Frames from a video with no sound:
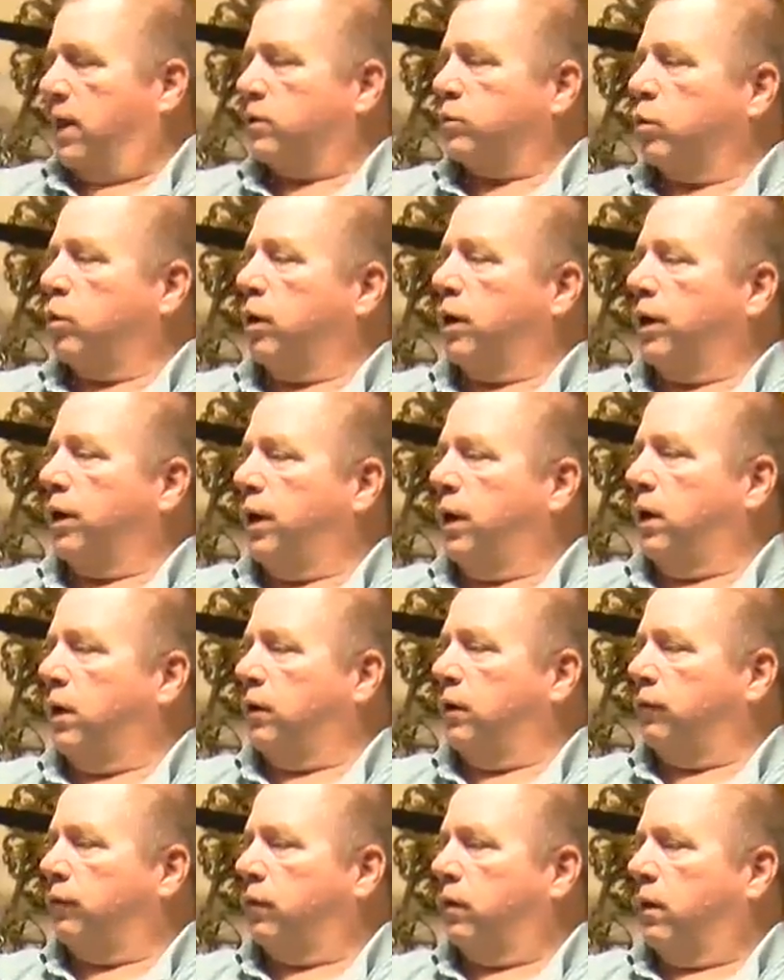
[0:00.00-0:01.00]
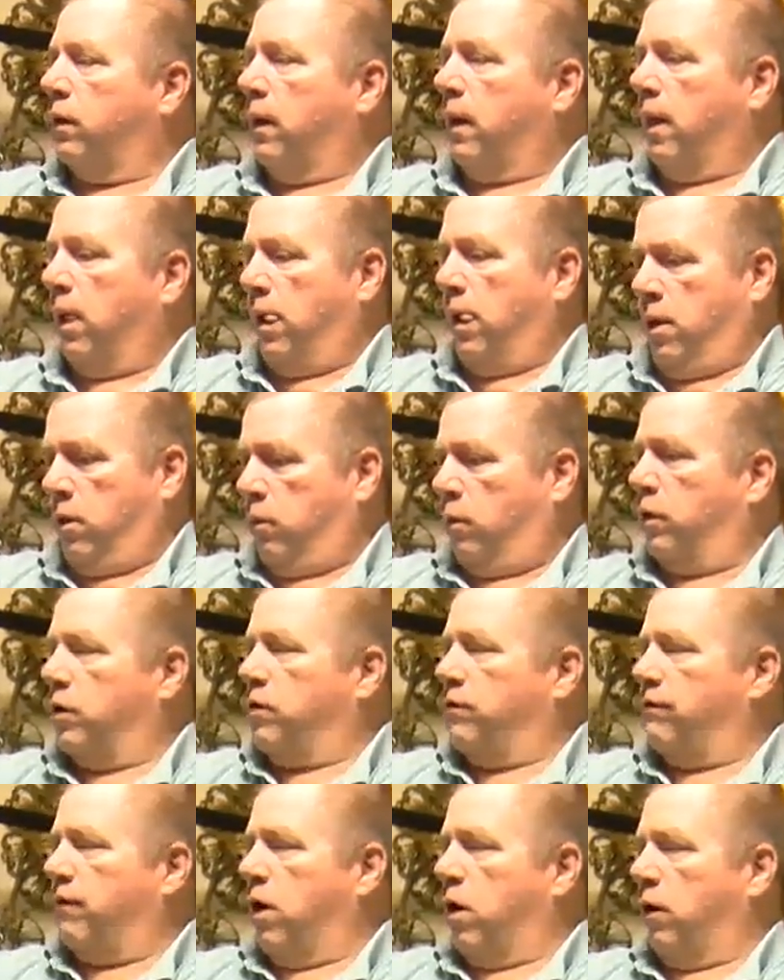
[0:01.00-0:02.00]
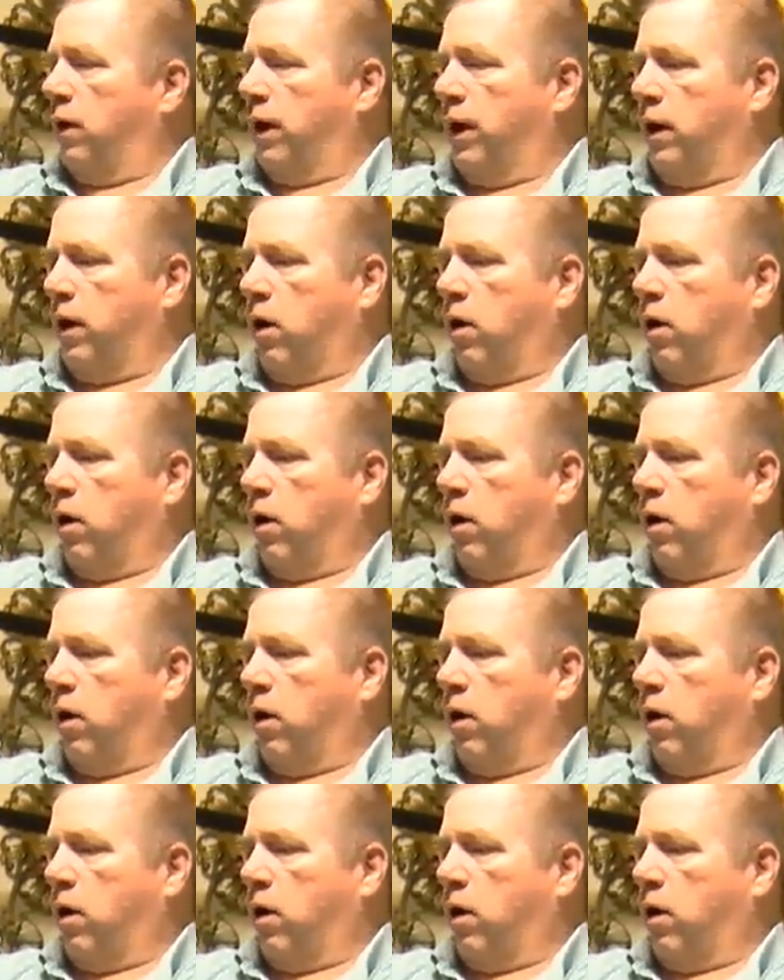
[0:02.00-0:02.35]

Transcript: has disabilities that cause you to need a little help,